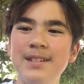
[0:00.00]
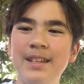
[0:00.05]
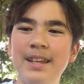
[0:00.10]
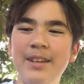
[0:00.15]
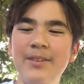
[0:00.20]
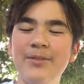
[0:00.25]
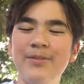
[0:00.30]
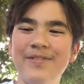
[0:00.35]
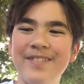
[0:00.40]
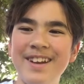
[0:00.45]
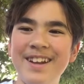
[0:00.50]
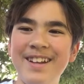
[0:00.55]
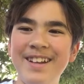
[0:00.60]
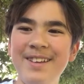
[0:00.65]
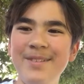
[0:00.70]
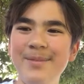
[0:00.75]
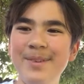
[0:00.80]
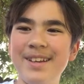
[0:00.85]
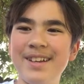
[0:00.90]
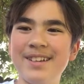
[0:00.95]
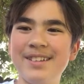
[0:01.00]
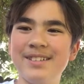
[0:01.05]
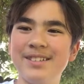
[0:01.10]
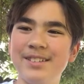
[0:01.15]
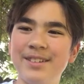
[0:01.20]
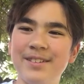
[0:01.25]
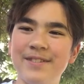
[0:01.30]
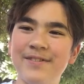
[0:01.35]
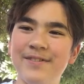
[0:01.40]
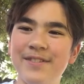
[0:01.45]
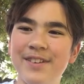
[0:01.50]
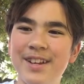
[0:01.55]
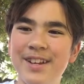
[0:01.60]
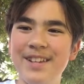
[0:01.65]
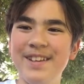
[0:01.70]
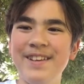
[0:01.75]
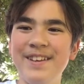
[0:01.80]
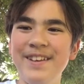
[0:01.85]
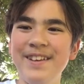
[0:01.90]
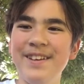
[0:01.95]
and Freddy because they're
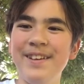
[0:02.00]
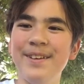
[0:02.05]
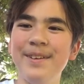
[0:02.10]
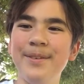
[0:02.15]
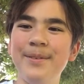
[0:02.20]
funny.